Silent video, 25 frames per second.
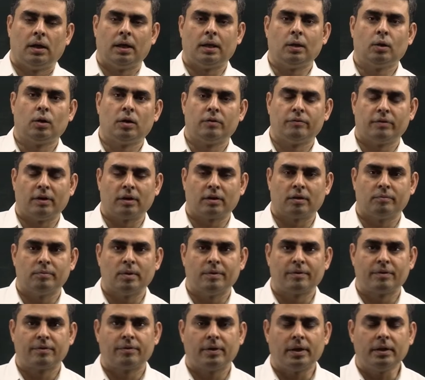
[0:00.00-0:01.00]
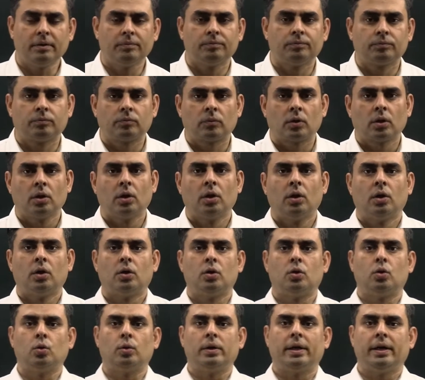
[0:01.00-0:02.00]
Hello and welcome everyone.
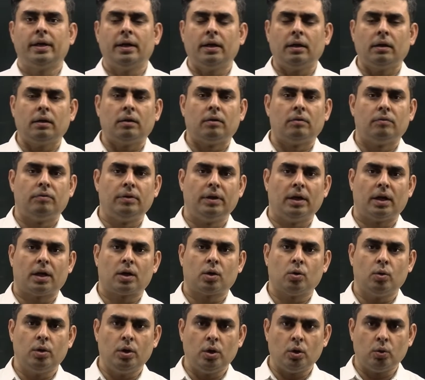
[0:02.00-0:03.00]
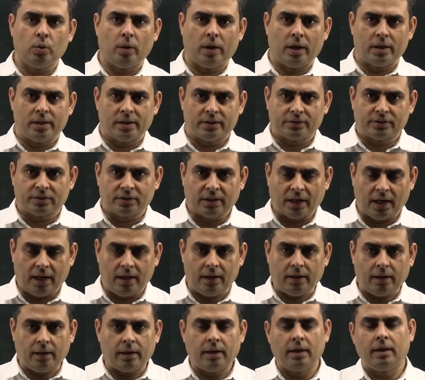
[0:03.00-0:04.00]
Today we are going to
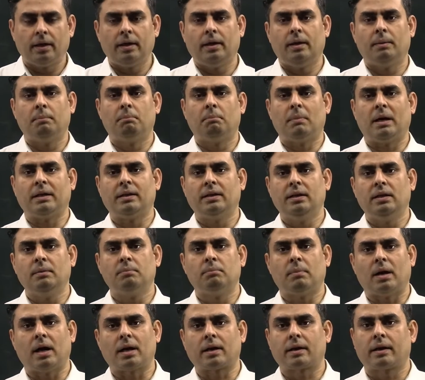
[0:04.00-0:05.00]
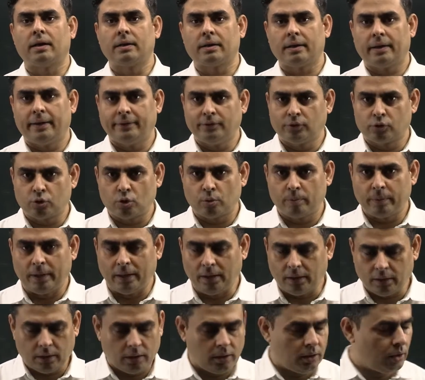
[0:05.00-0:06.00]
understand a money market
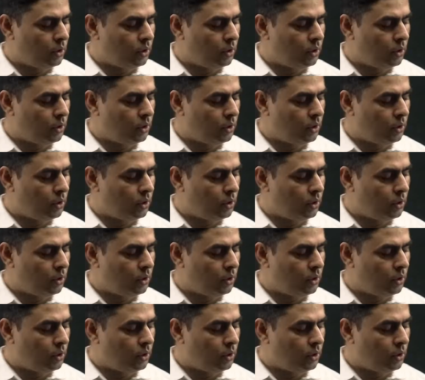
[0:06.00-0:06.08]
instrument